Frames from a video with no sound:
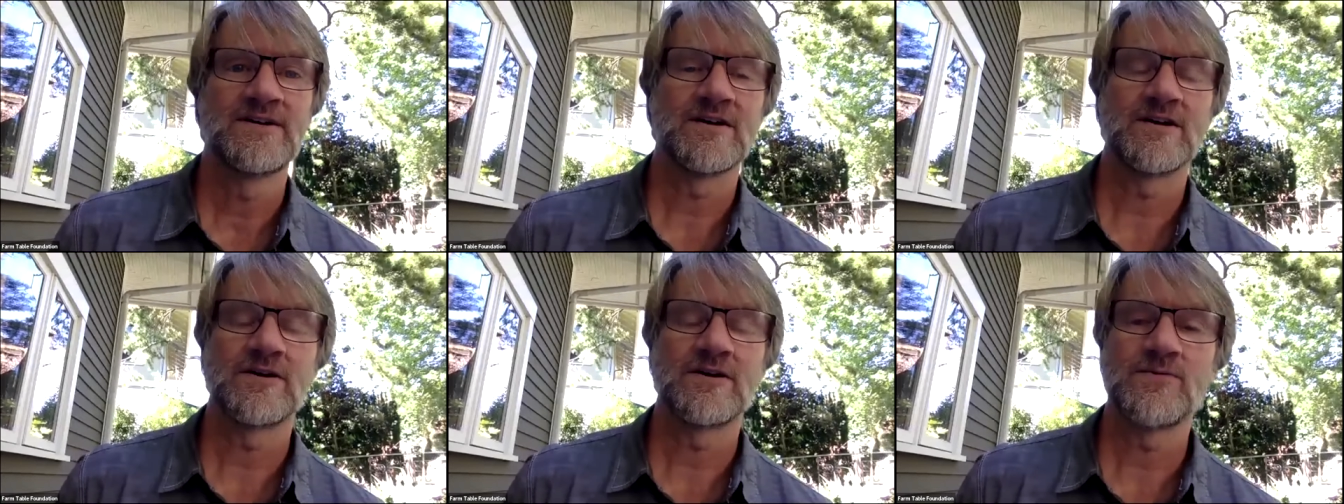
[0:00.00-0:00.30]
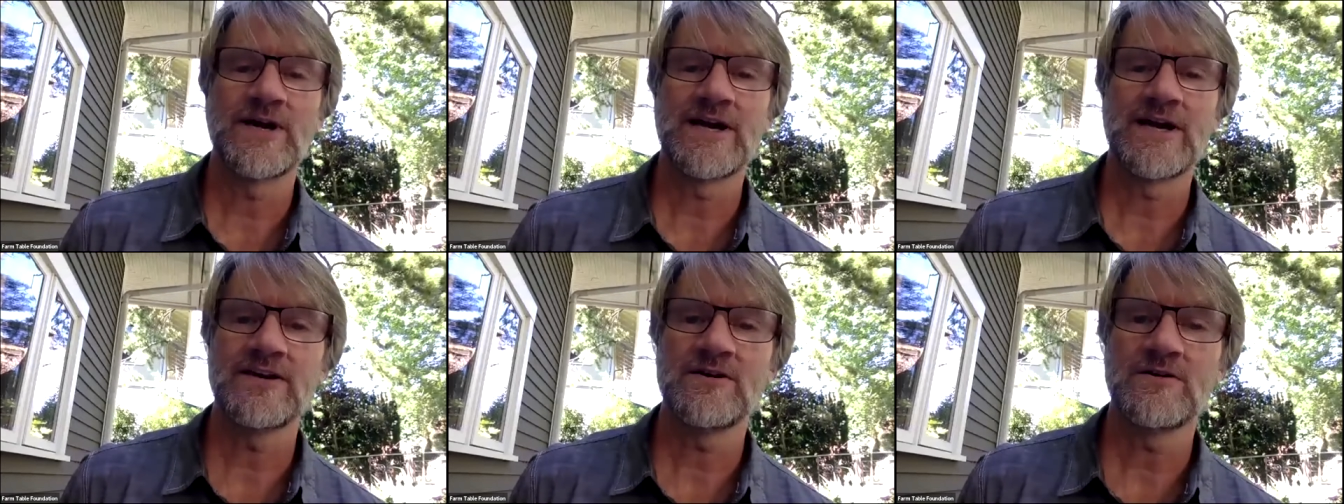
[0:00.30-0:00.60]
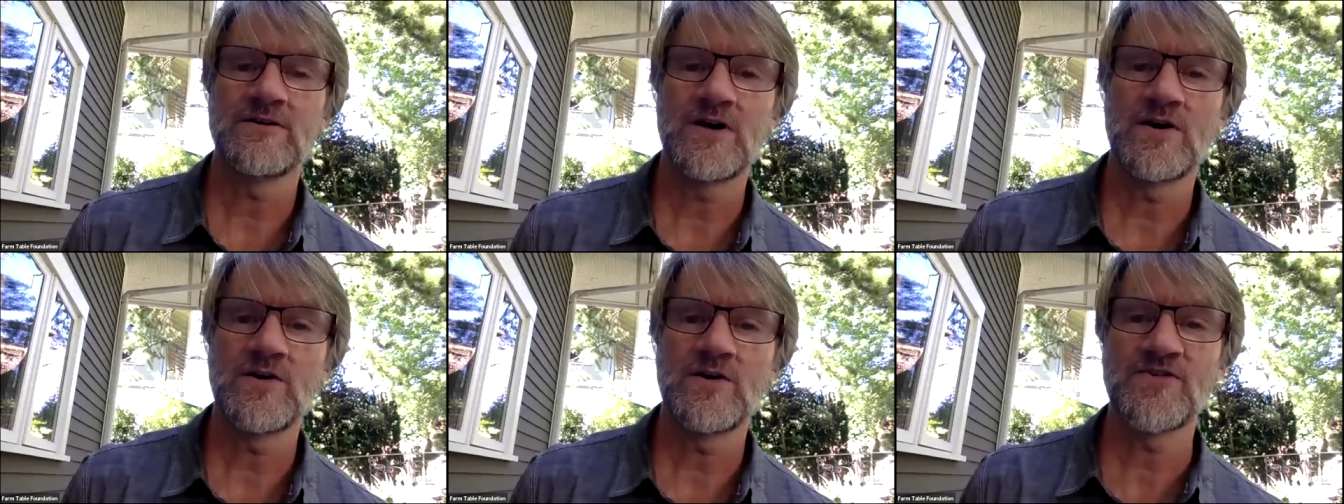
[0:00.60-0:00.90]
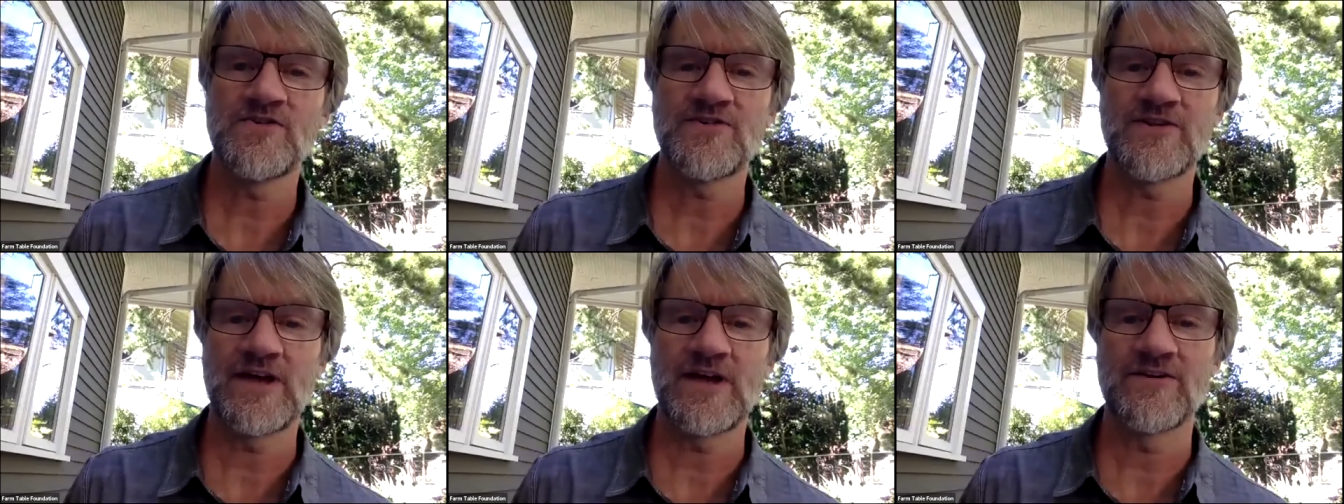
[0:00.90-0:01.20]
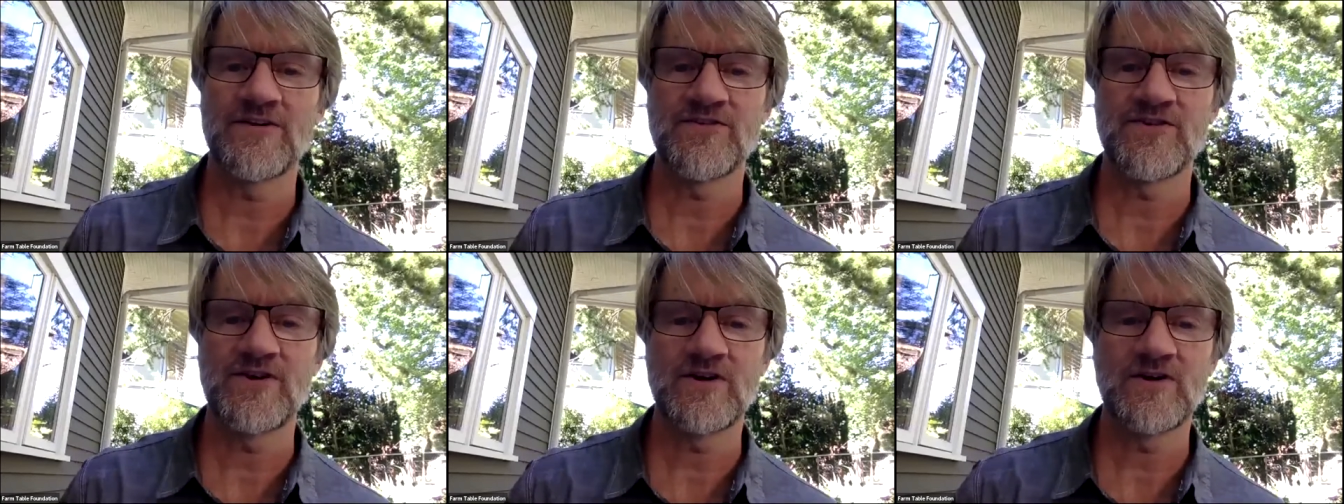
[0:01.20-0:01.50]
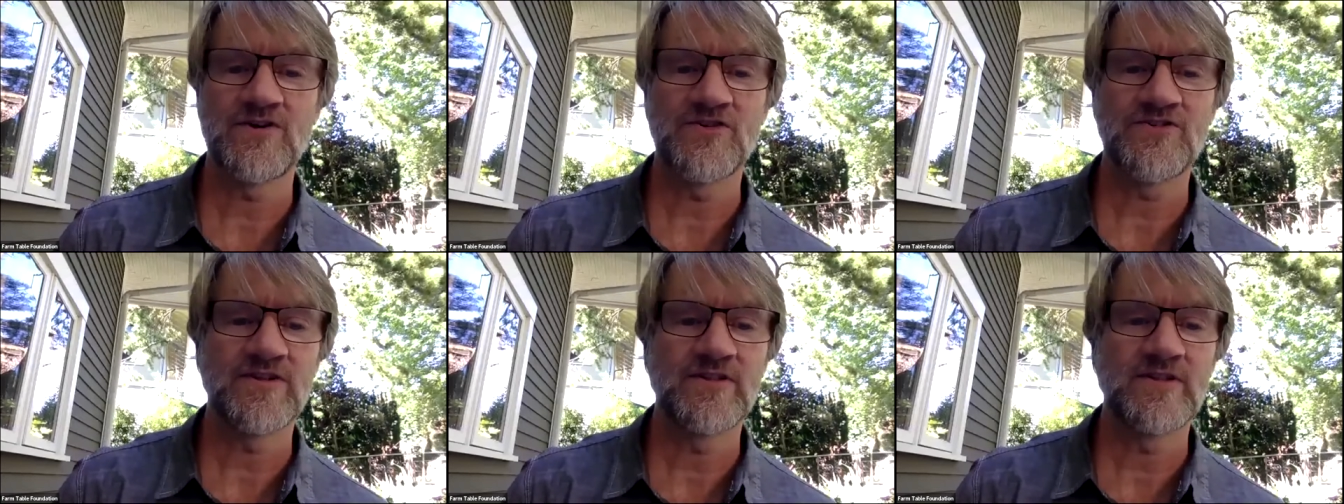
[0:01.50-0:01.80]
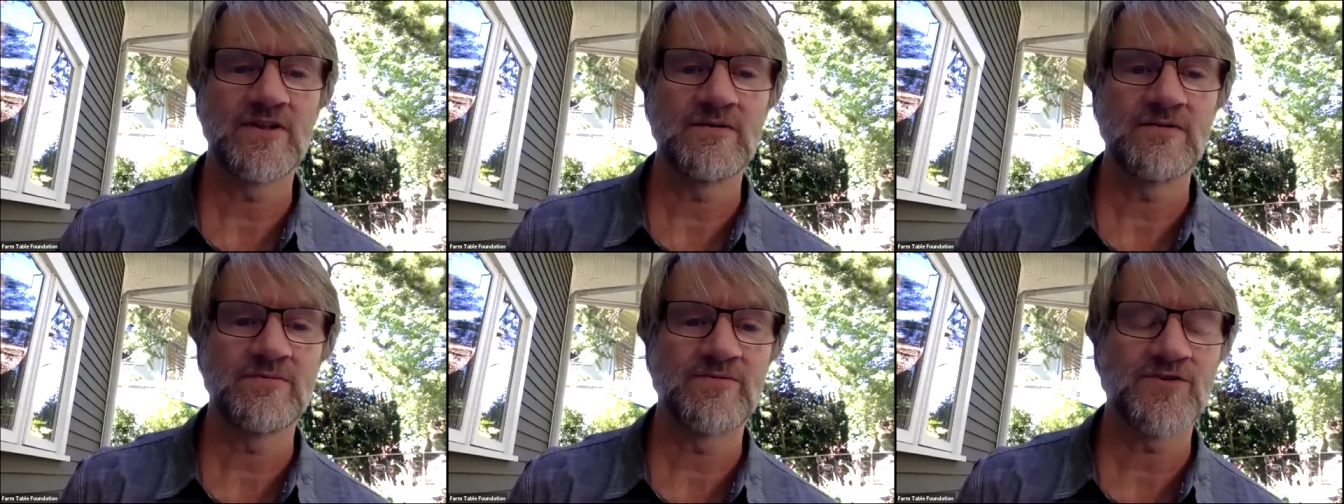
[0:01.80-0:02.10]
a radio host, has years in
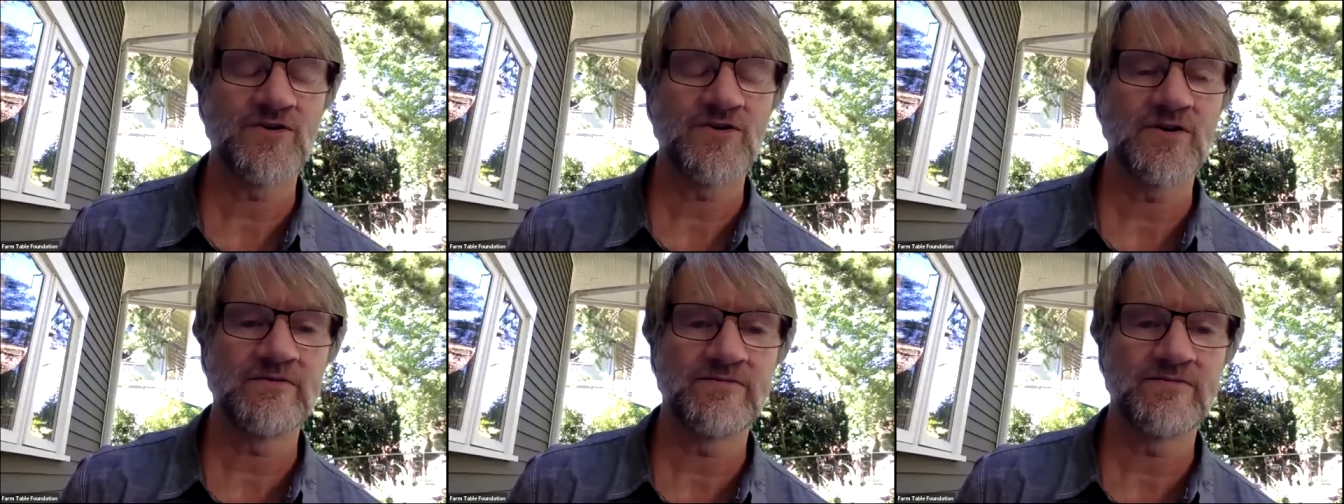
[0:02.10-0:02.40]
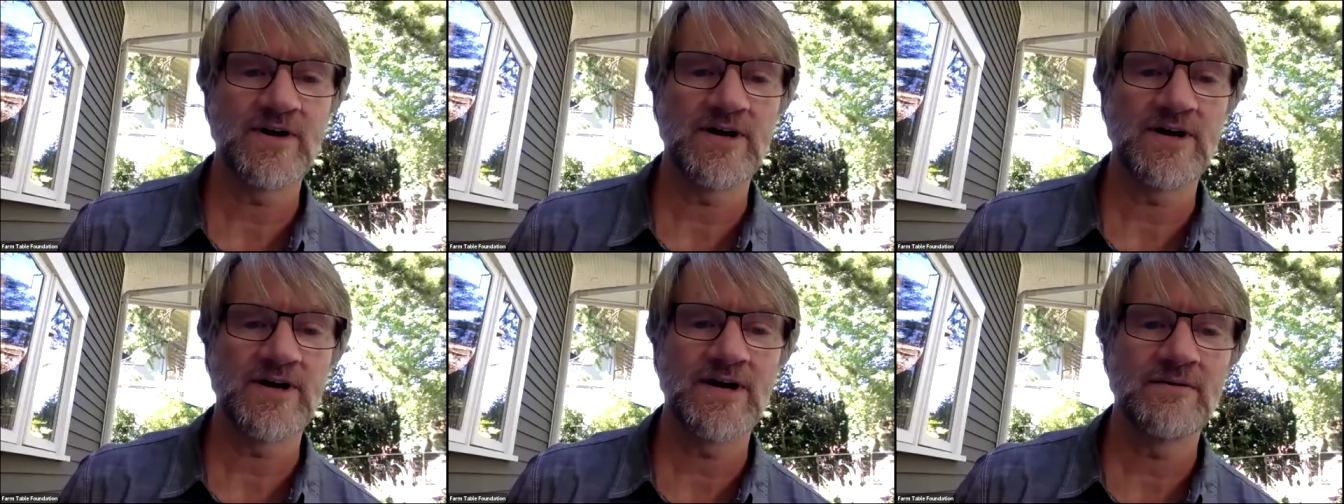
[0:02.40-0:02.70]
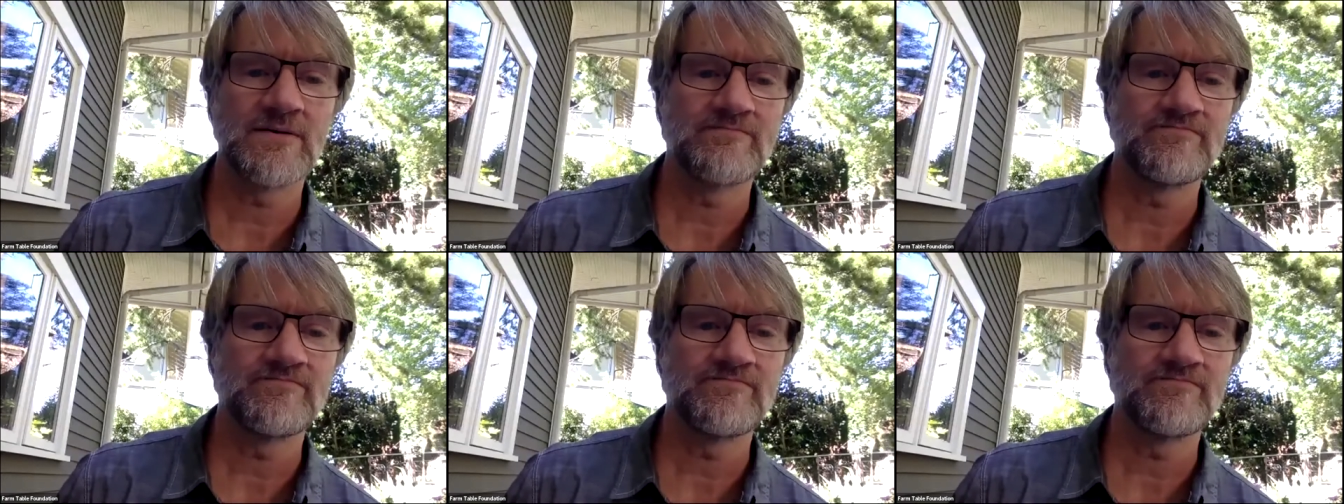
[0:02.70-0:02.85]
the sort of